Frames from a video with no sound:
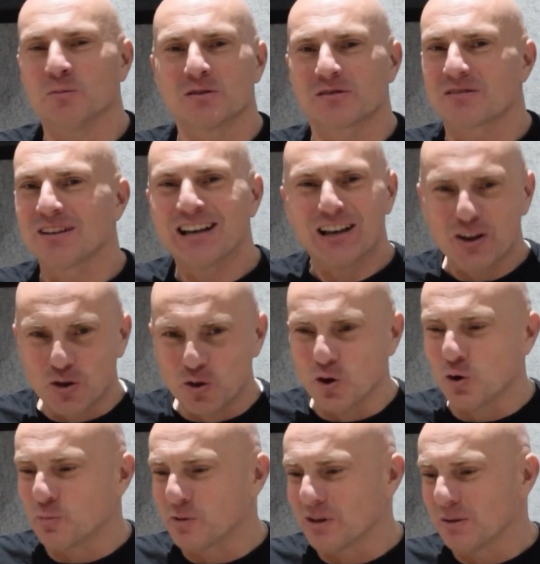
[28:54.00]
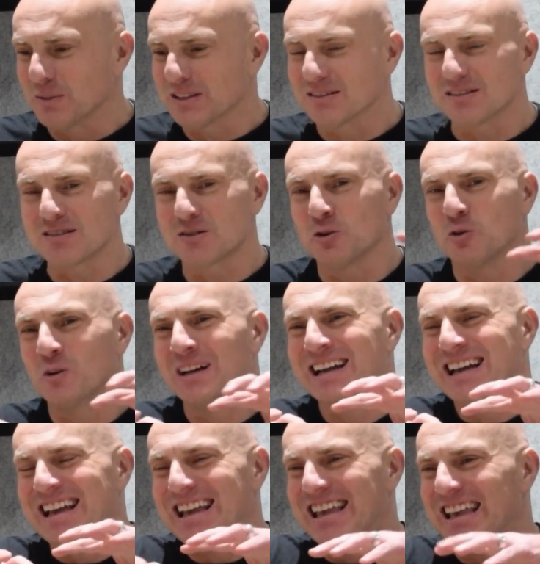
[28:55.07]
Almost no perimeter. So
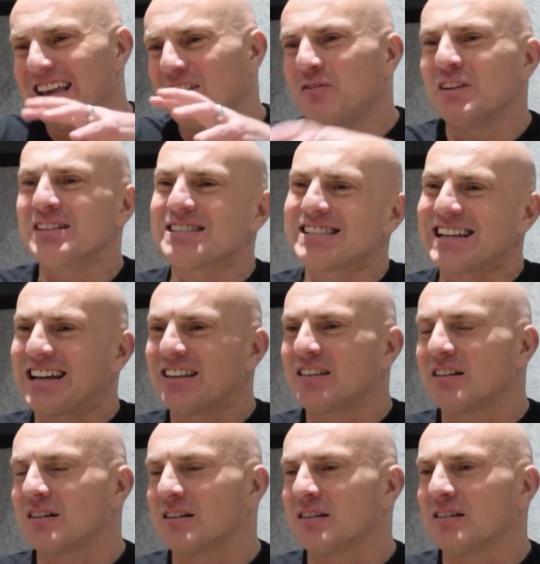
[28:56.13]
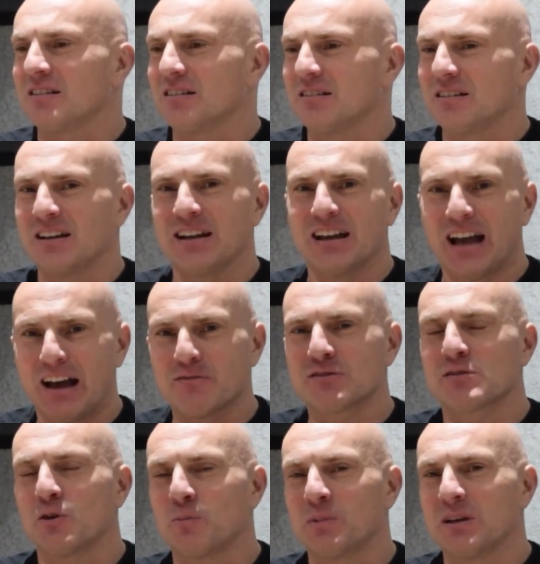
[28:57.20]
if inside there have
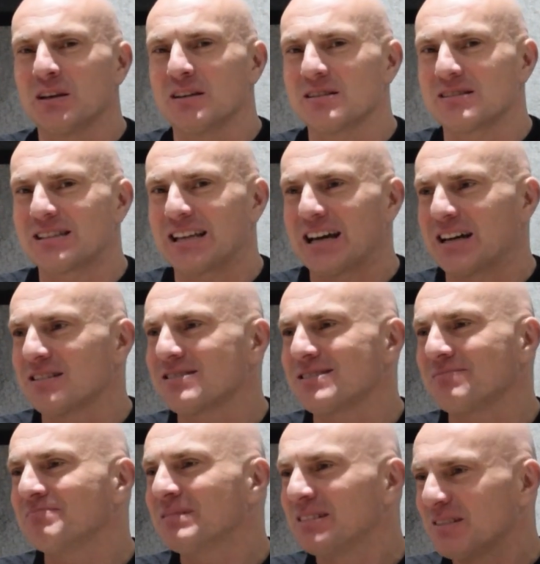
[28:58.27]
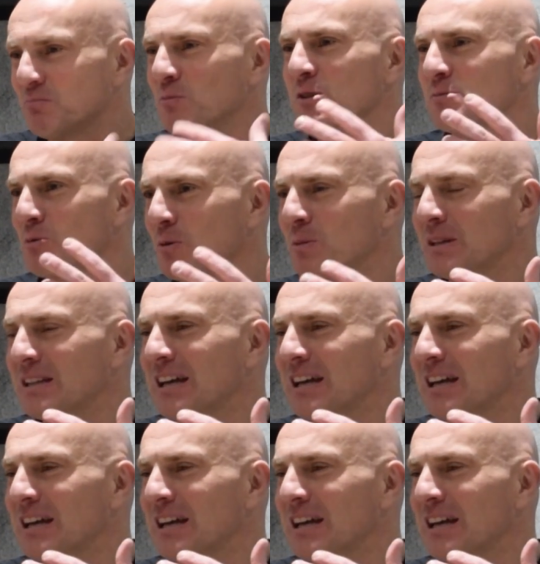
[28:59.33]
sloppy stance, most probably